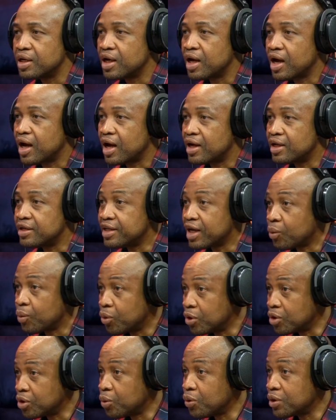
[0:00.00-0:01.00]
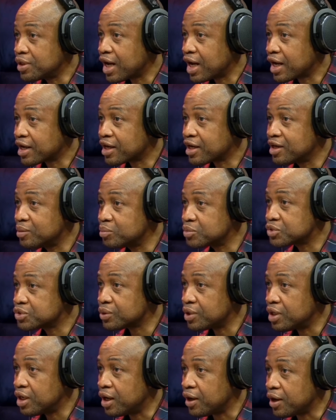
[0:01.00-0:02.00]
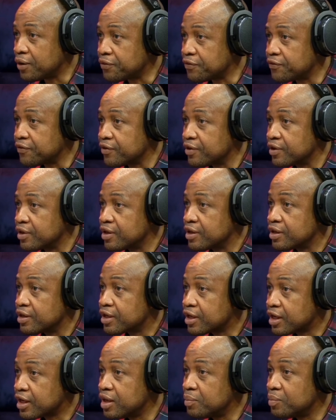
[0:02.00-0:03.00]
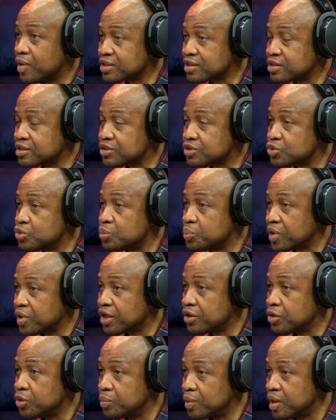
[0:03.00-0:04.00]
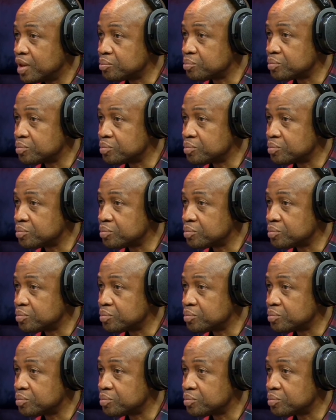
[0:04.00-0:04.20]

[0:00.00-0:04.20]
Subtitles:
The Awolowo that came to earth came as a superhuman being.